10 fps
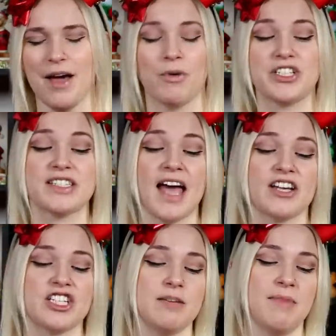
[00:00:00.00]
which is
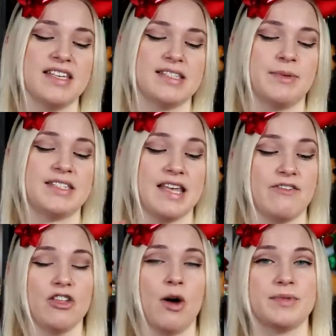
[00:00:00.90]
actually amazing because
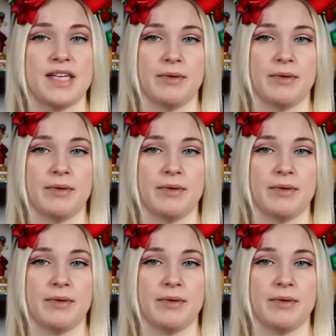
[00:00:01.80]
even though I was